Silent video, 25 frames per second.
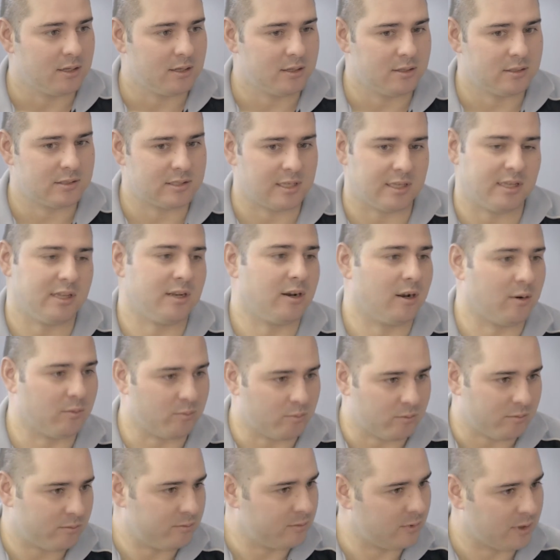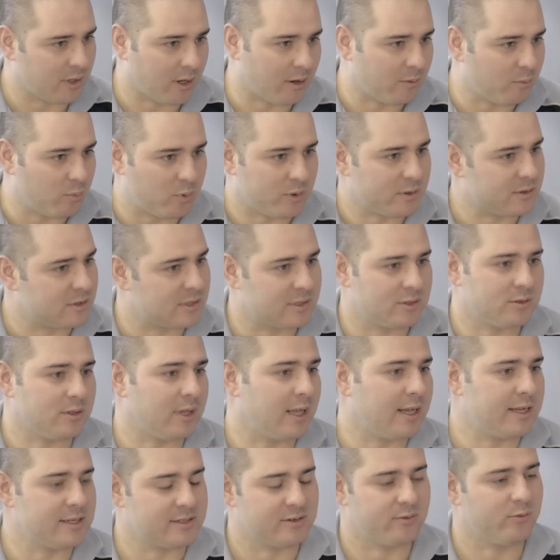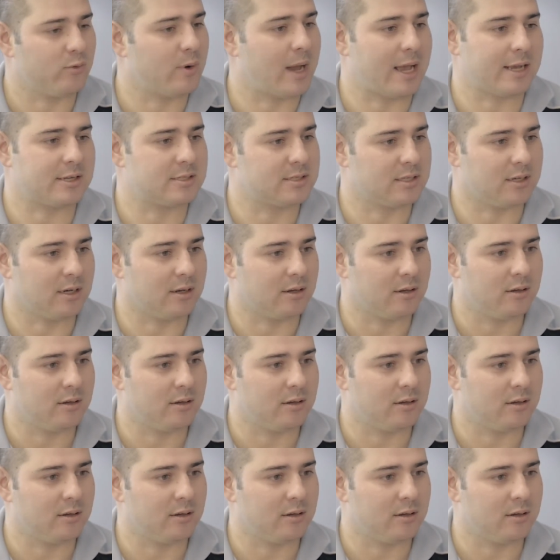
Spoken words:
So then I put 2 layers of wax in it.